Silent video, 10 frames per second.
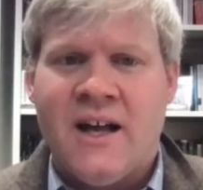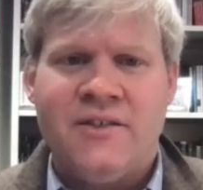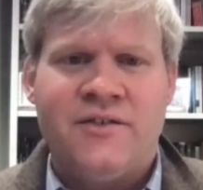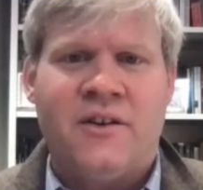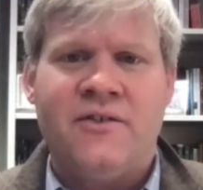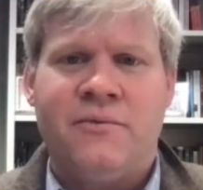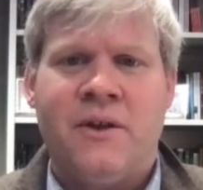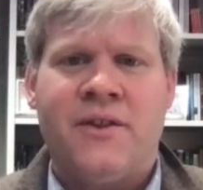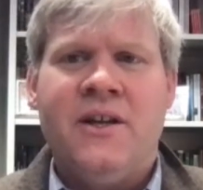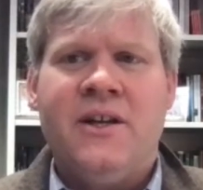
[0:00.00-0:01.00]
It starts
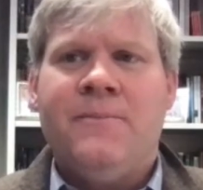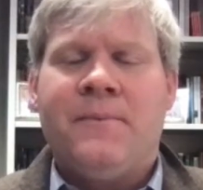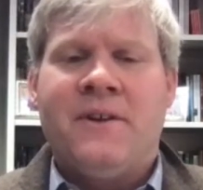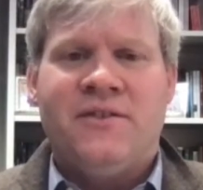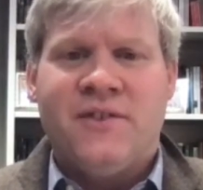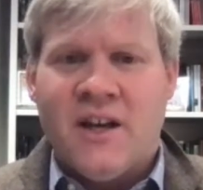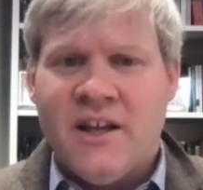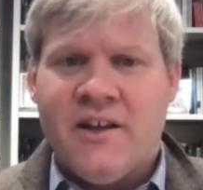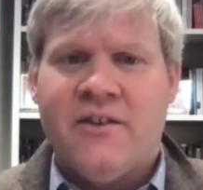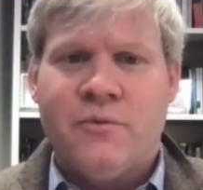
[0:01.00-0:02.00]
with
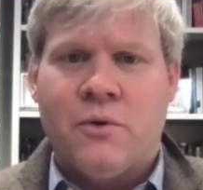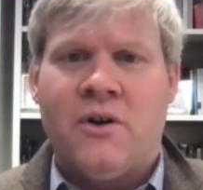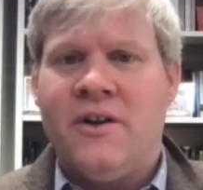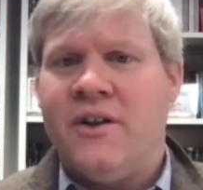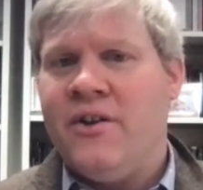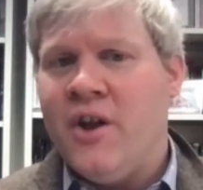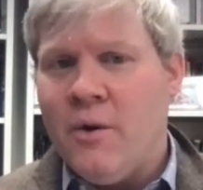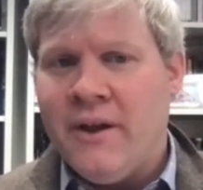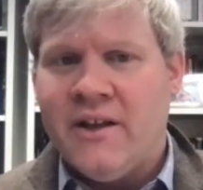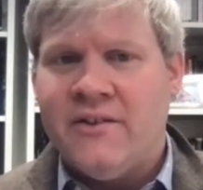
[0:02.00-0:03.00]
studying his word and
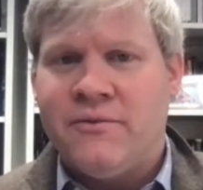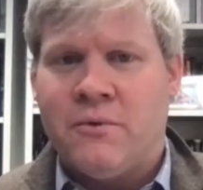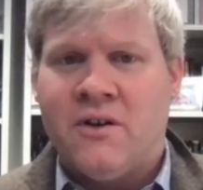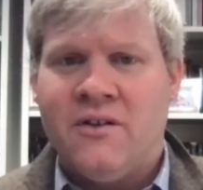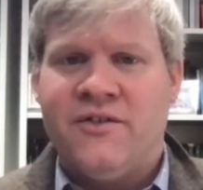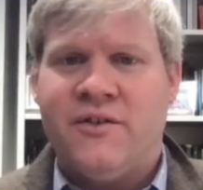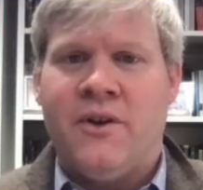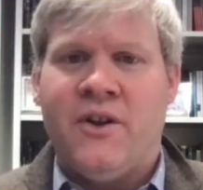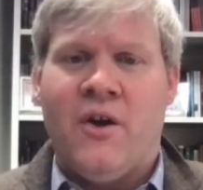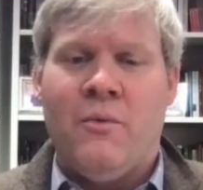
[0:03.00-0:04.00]
knowing his word so we
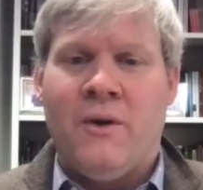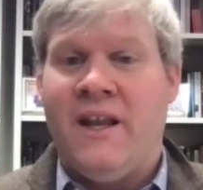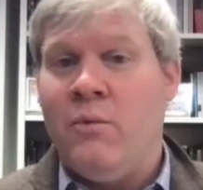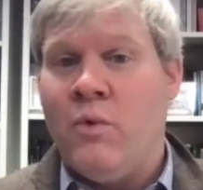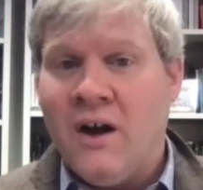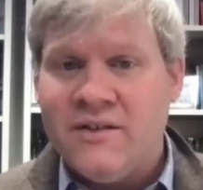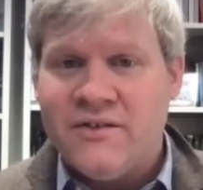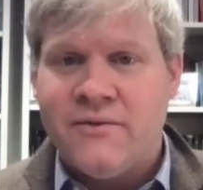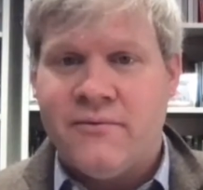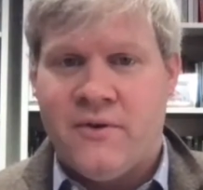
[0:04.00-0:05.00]
know what he
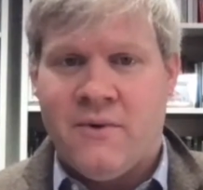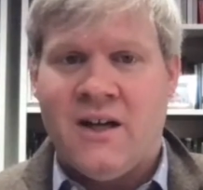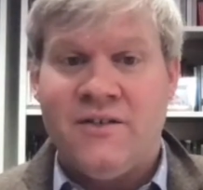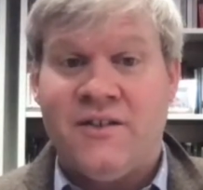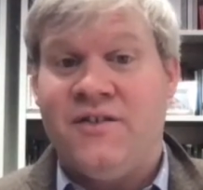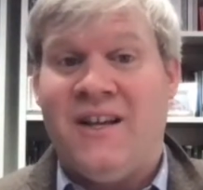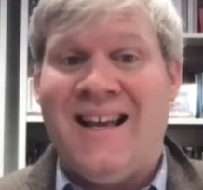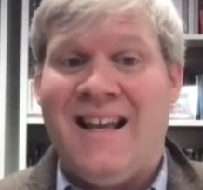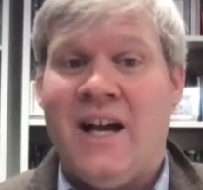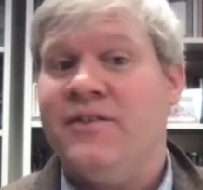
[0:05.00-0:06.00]
wants from us to say
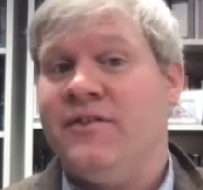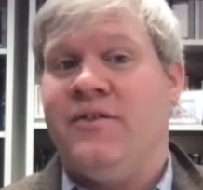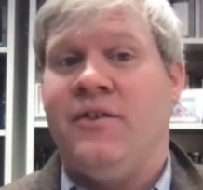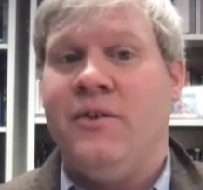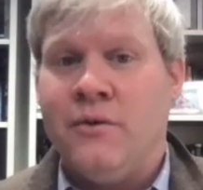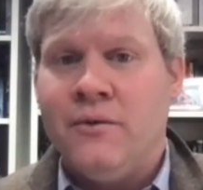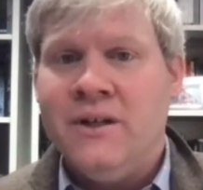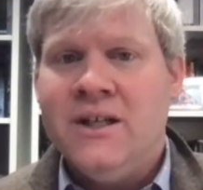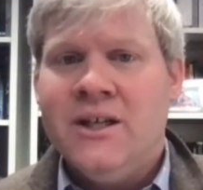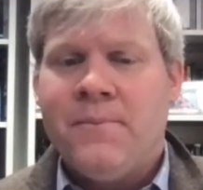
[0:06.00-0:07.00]
yes to.
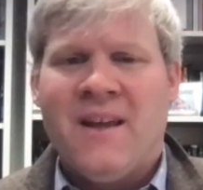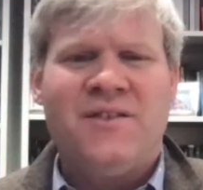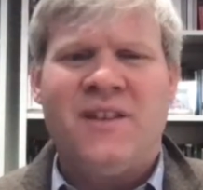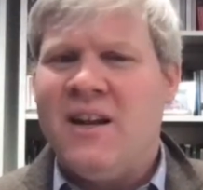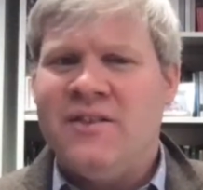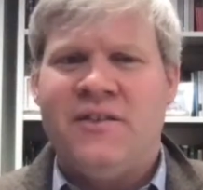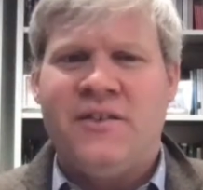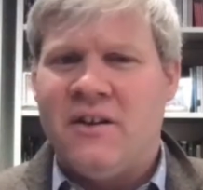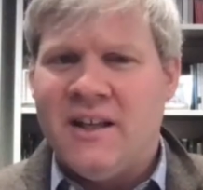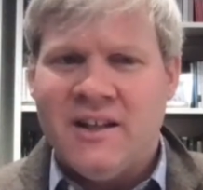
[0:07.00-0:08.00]
It's not
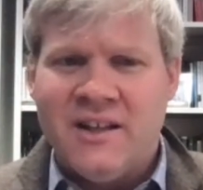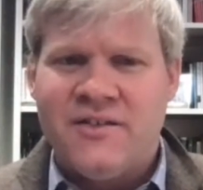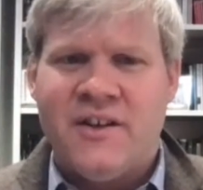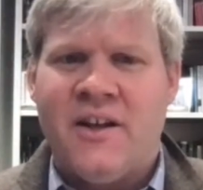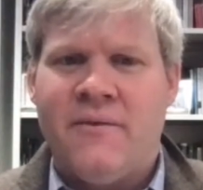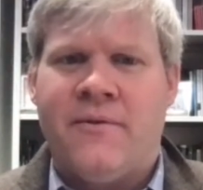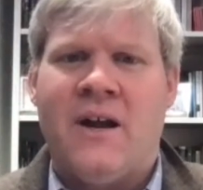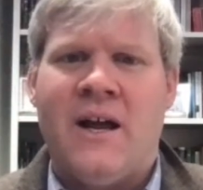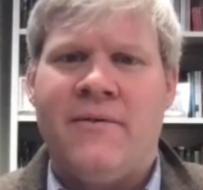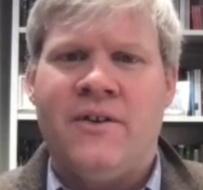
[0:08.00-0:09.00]
necessarily listening
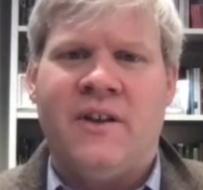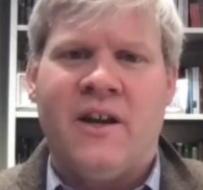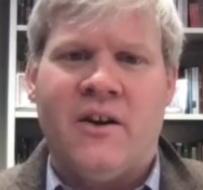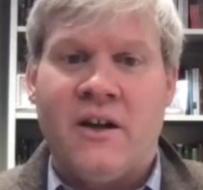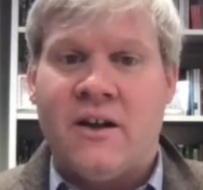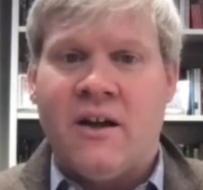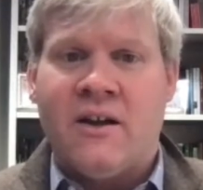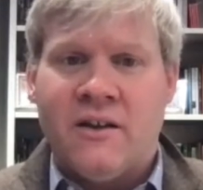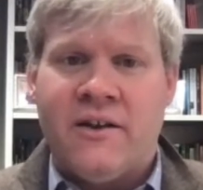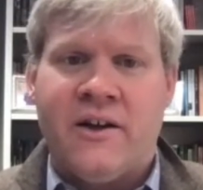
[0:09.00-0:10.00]
forever to hear a, a
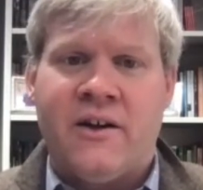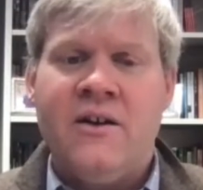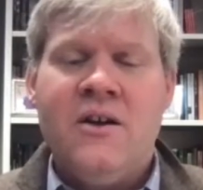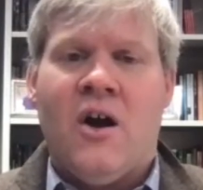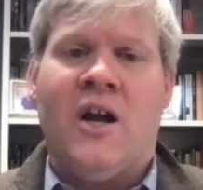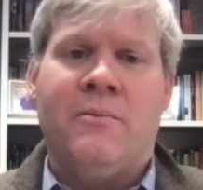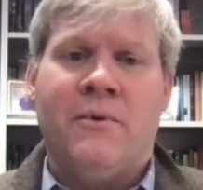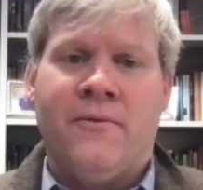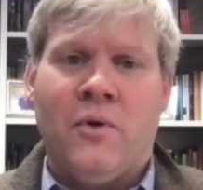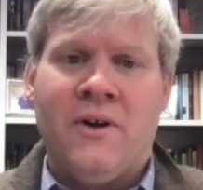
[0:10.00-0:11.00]
clear audible
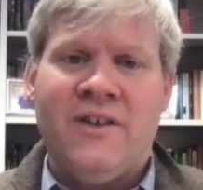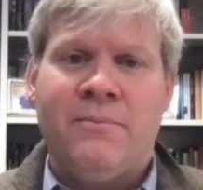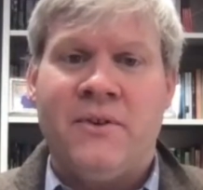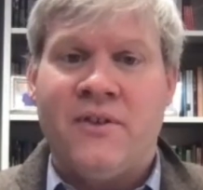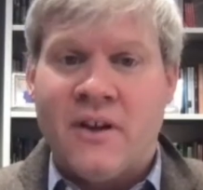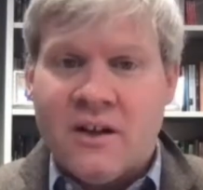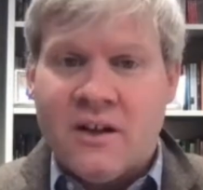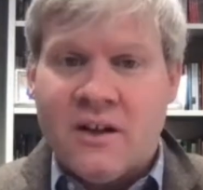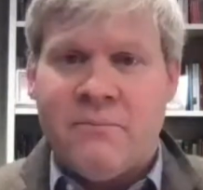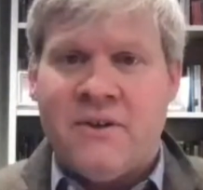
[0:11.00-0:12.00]
voice, but to
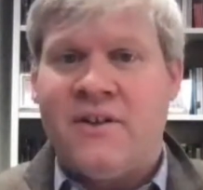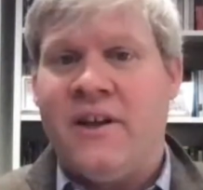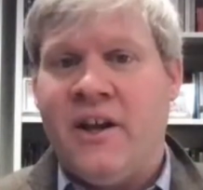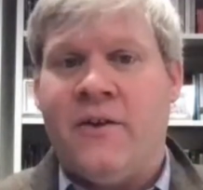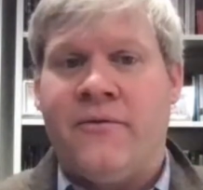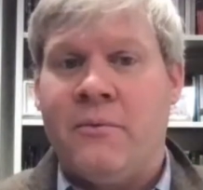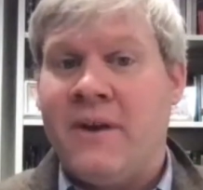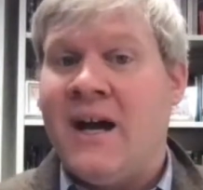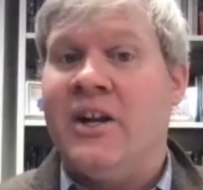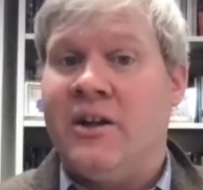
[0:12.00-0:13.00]
clear but to hear from
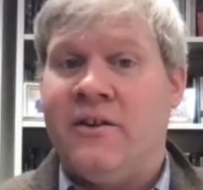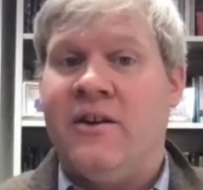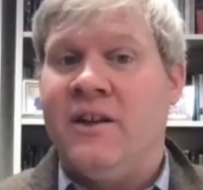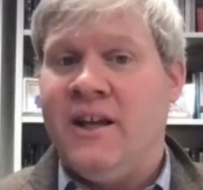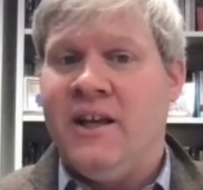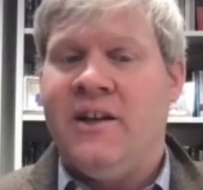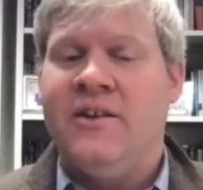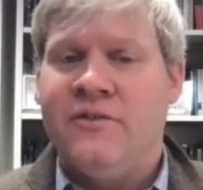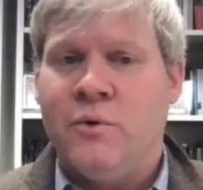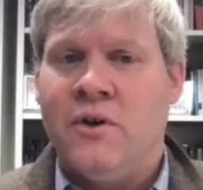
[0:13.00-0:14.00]
God clearly in
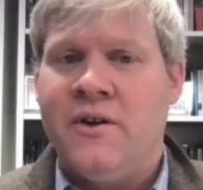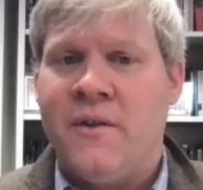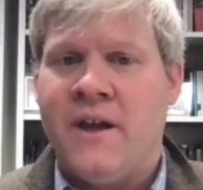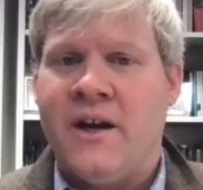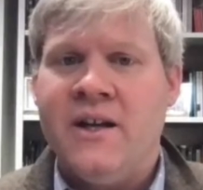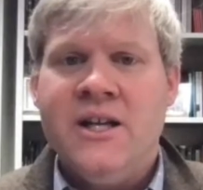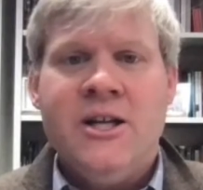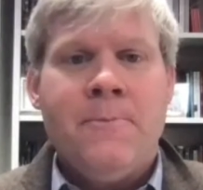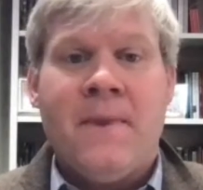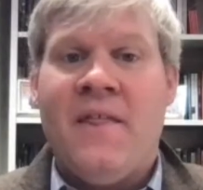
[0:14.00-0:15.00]
his word there.
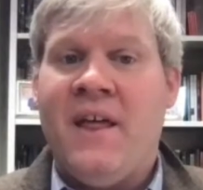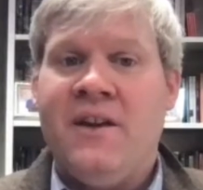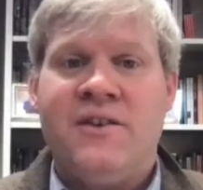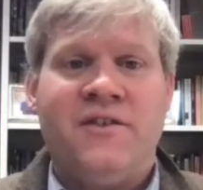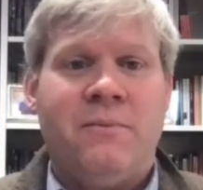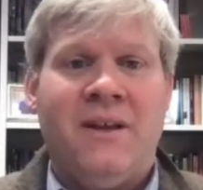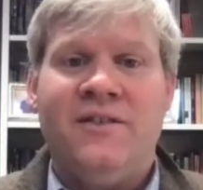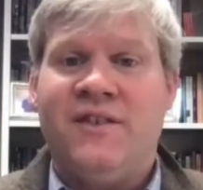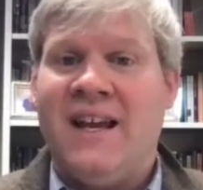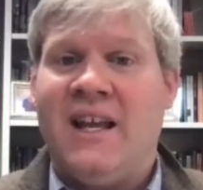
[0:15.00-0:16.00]
And then it just means
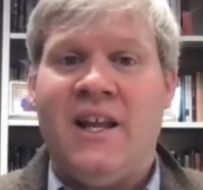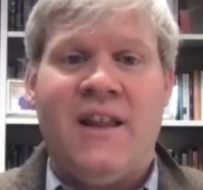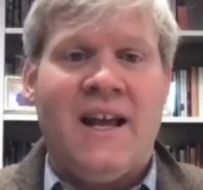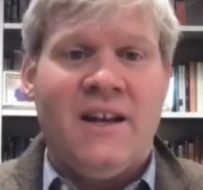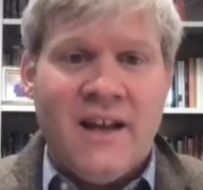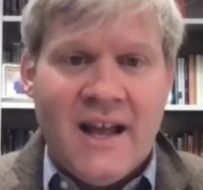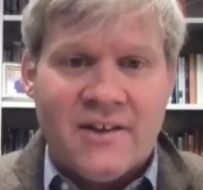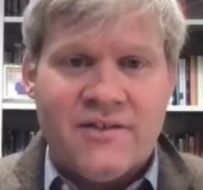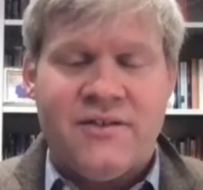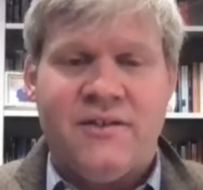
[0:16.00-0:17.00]
taking that
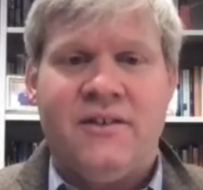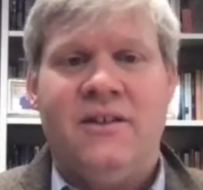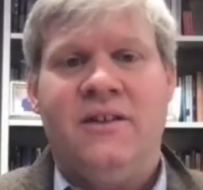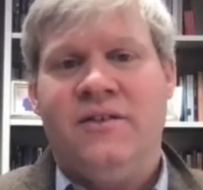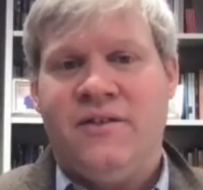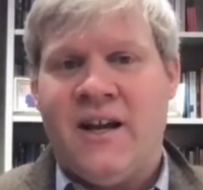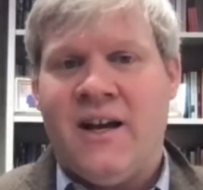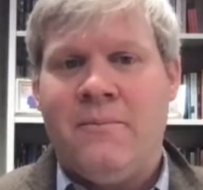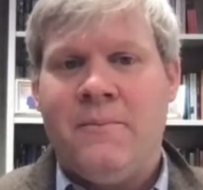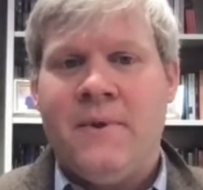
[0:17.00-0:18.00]
next step.